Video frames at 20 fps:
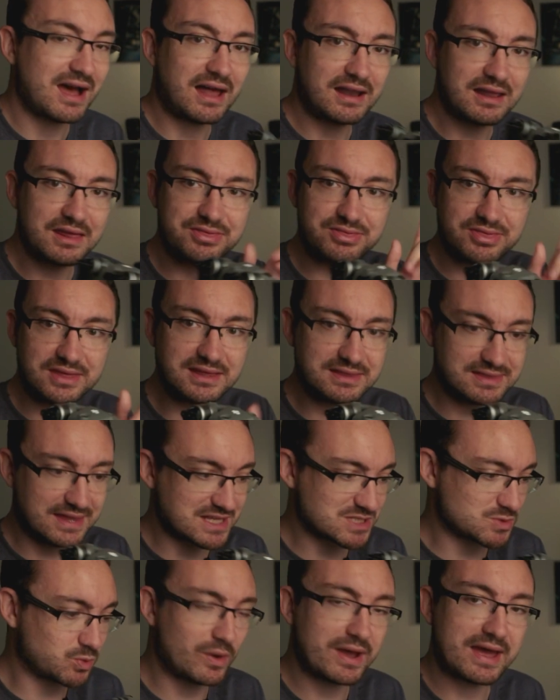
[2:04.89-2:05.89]
And I think
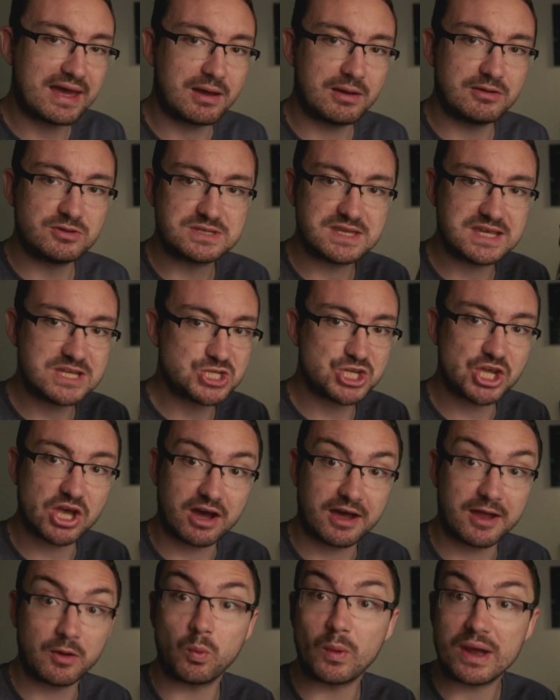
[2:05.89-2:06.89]
that's where
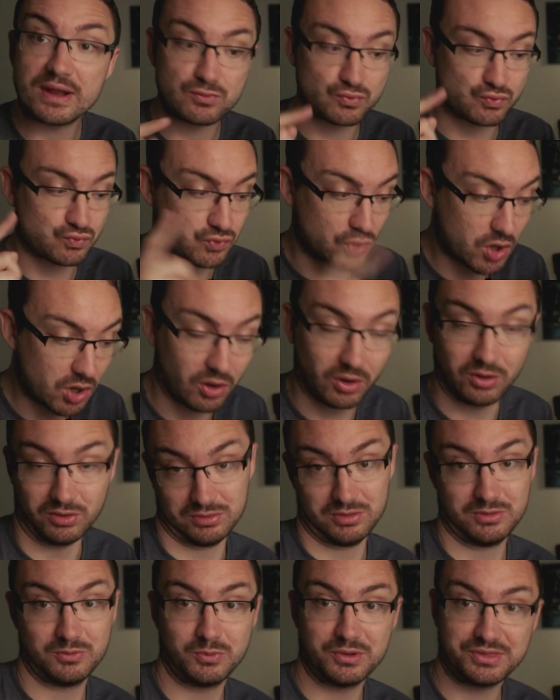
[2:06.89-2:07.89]
DJI went wrong
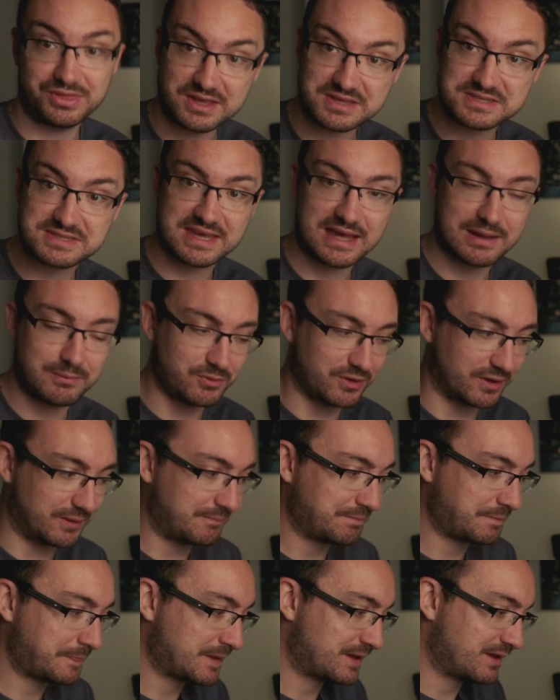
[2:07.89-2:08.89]
with this camera.
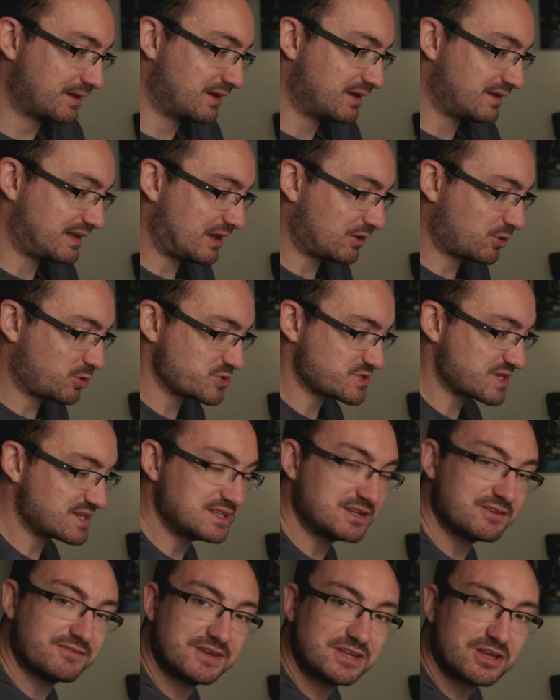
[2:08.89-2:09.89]
Now, of course, I
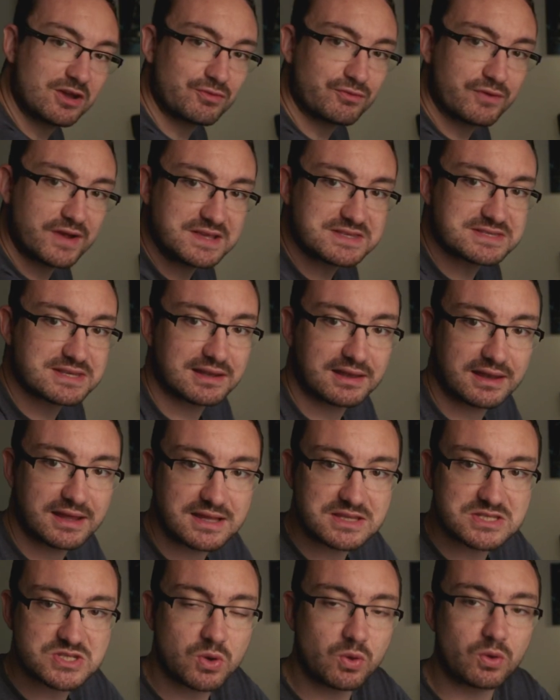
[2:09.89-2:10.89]
did a video
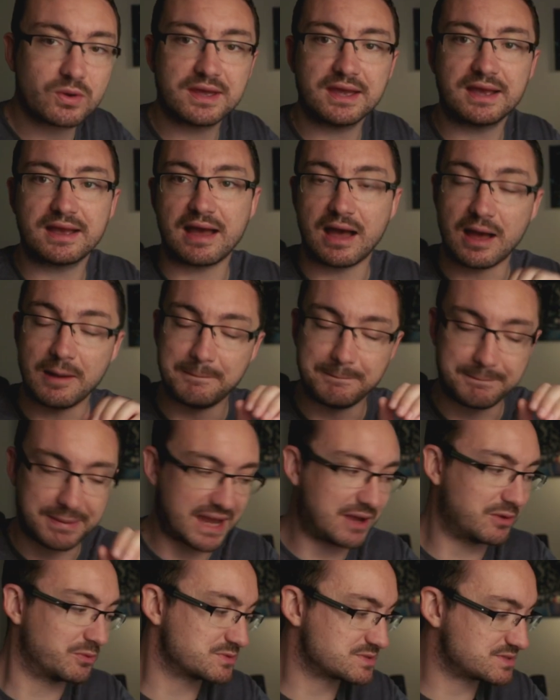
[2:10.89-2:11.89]
recently talking
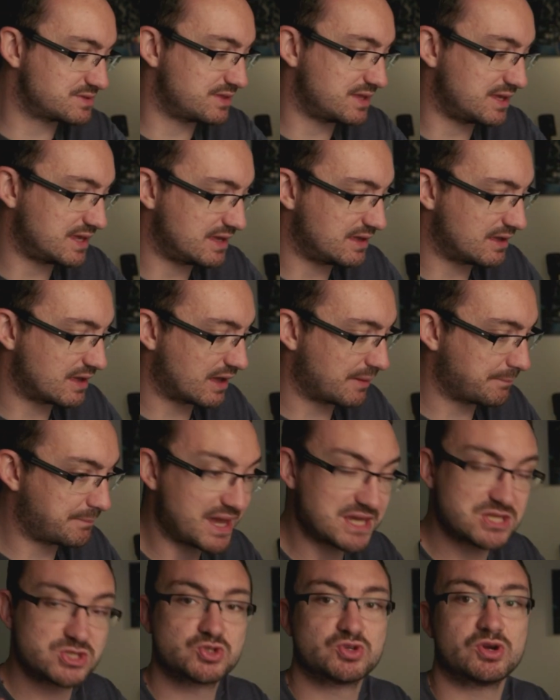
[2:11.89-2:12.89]
about the
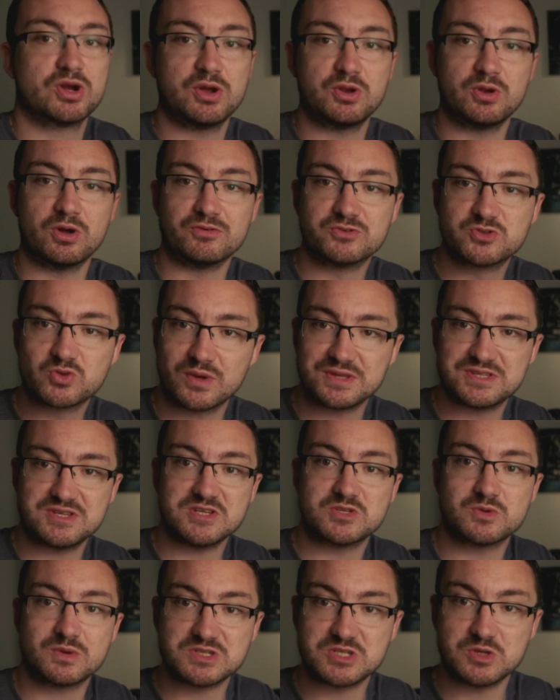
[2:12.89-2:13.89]
best drone of
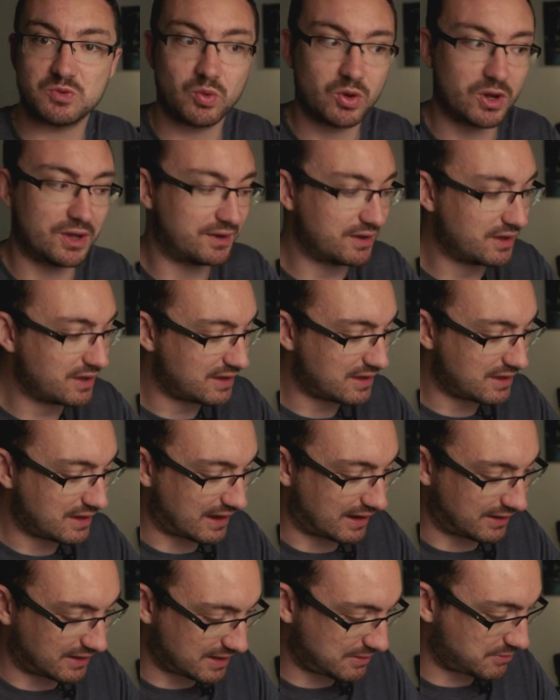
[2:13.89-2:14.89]
2021,
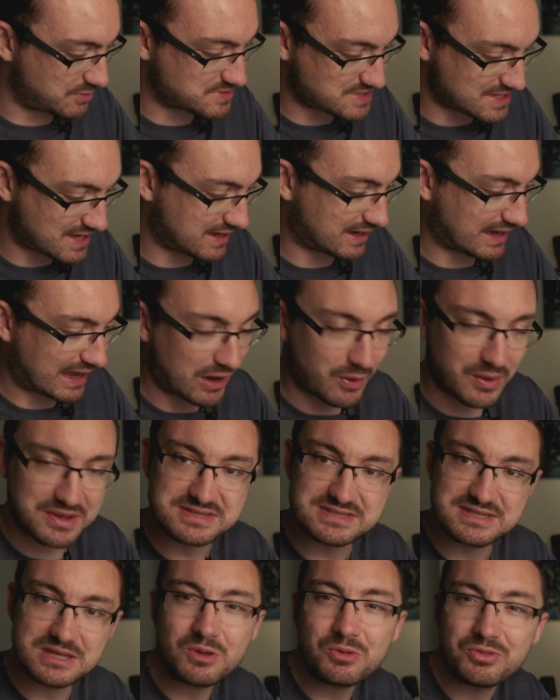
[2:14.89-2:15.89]
and I was saying how I
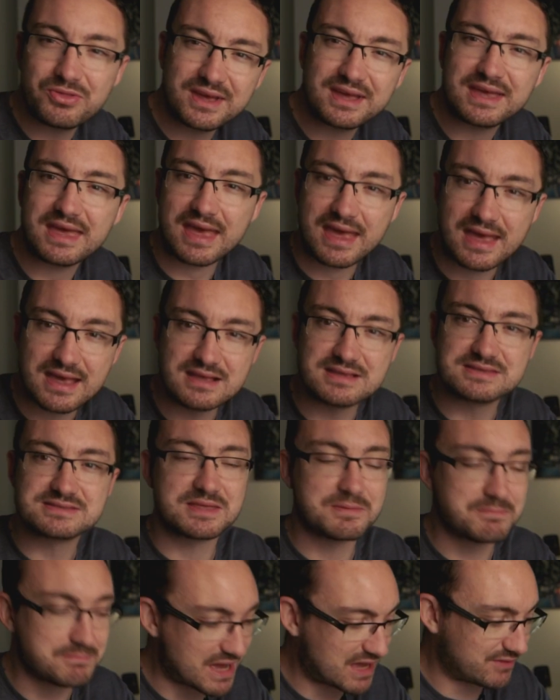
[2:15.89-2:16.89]
still think it is
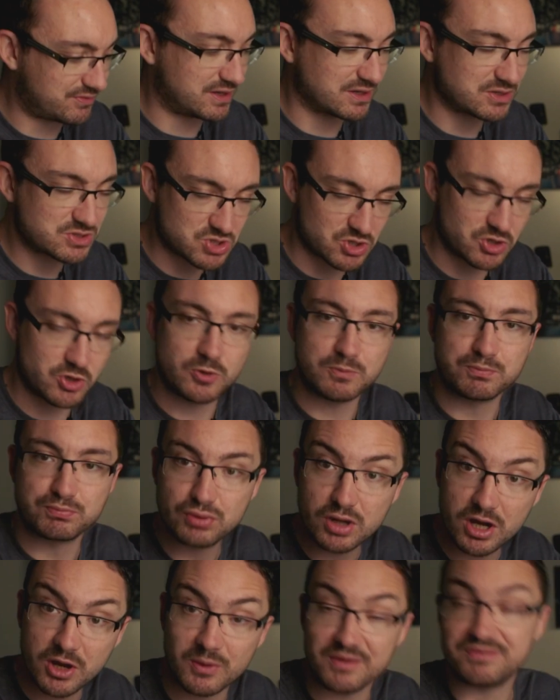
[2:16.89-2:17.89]
the Mavic 2
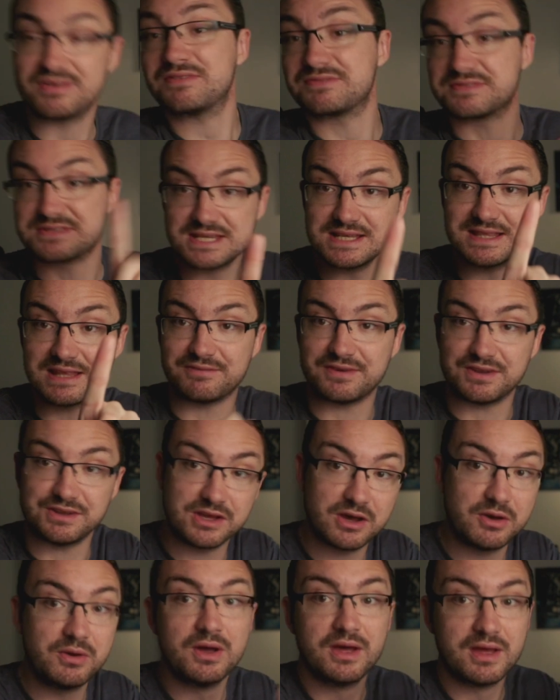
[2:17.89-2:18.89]
Pro. If you haven't seen that
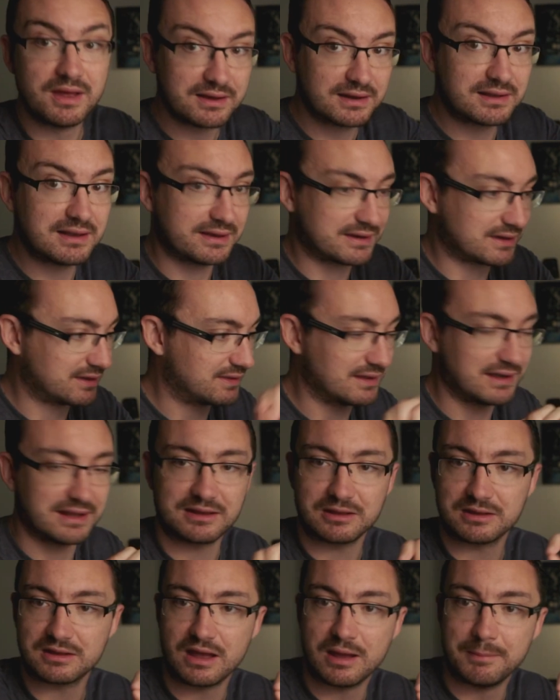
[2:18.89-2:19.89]
video, click in the
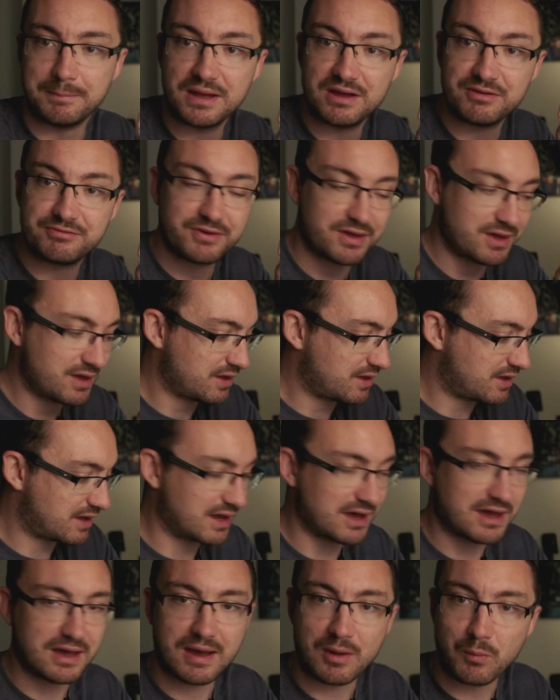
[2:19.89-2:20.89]
link above,
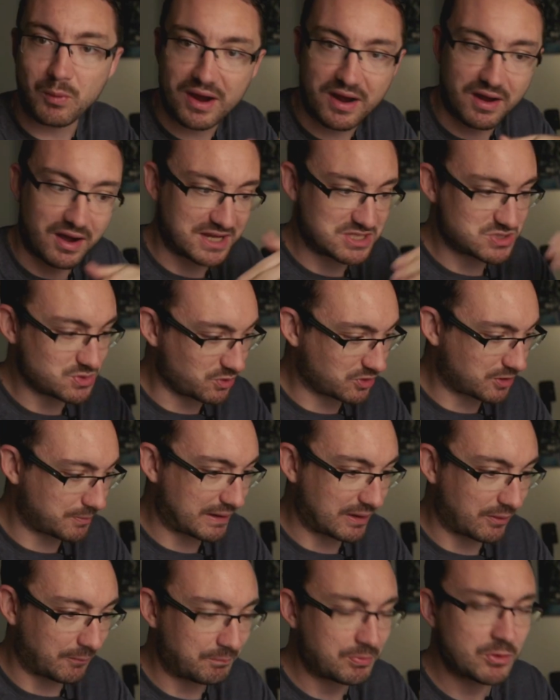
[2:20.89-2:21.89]
where I talk
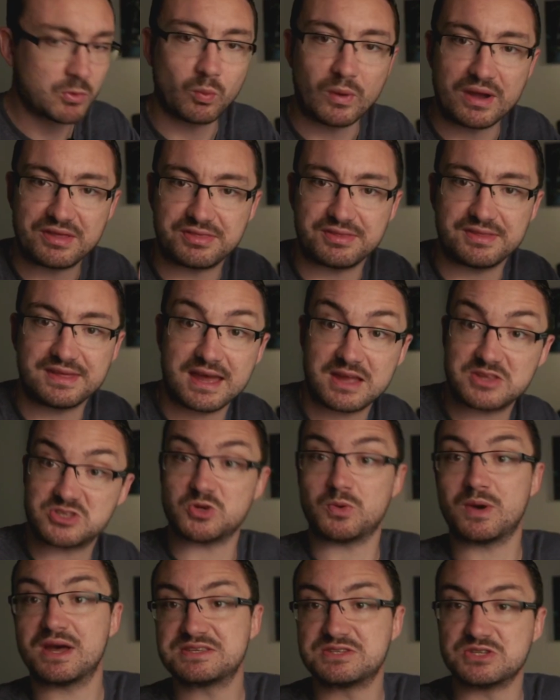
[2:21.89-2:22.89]
about whether the Air
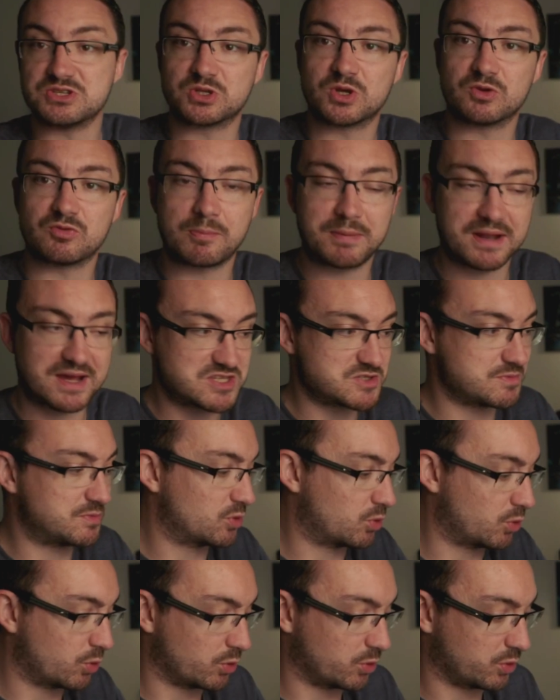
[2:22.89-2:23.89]
2S is a good replacement,
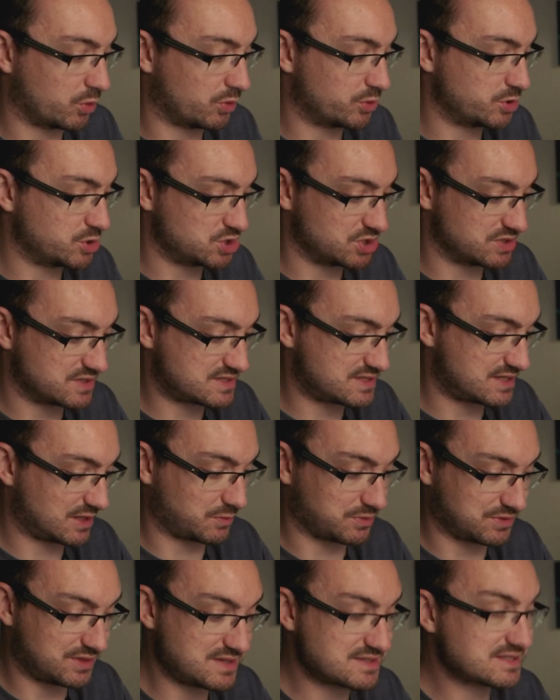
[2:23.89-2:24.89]
or you should stick
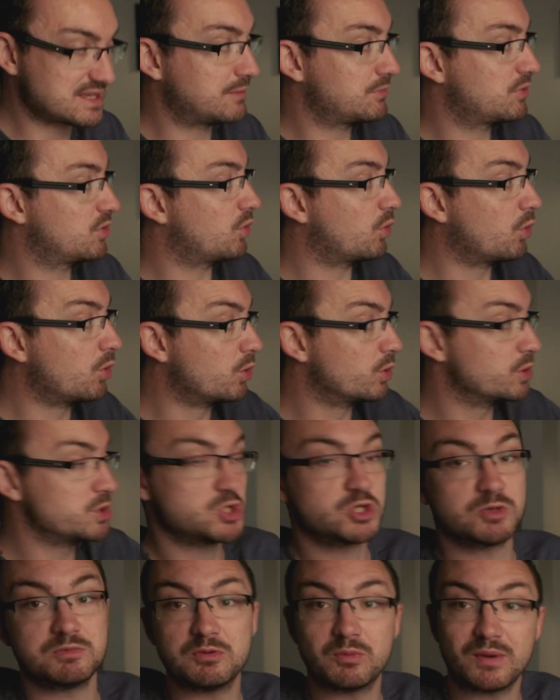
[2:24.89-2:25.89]
with this camera, or you
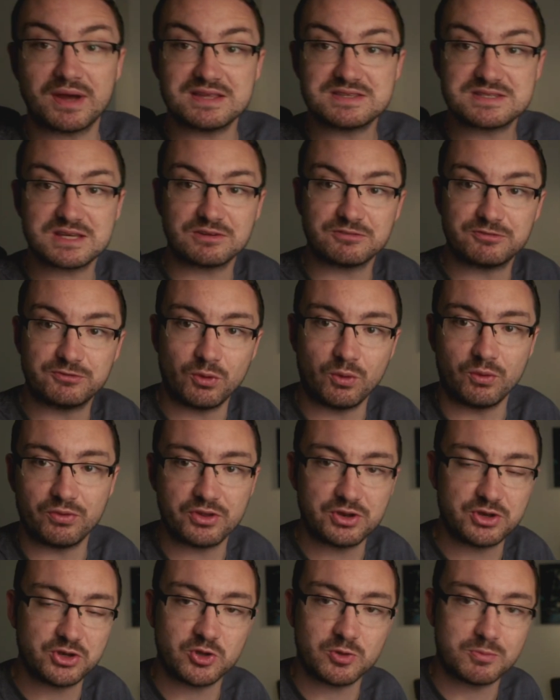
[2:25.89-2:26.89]
should be waiting for
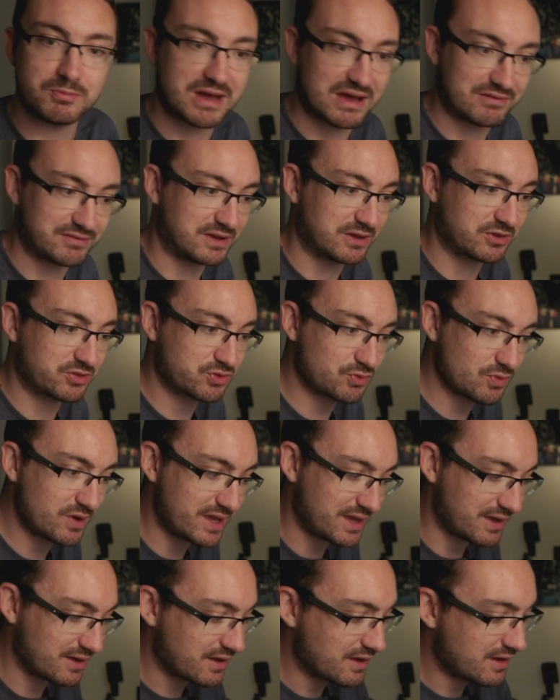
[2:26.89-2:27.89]
the new Mavic
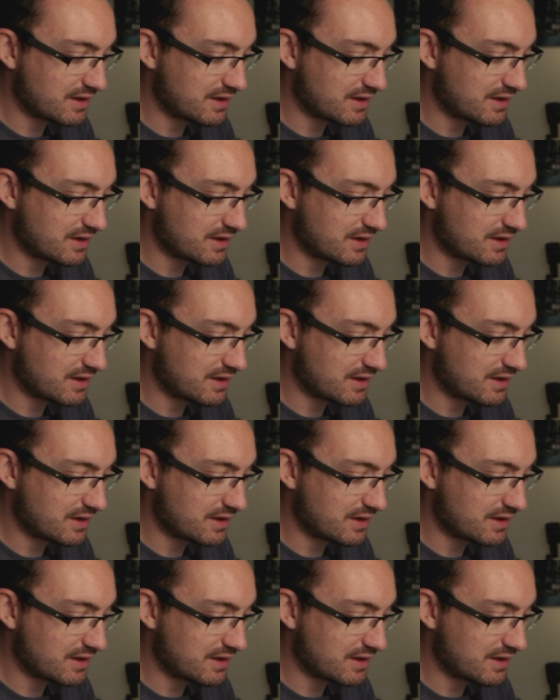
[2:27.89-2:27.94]
3.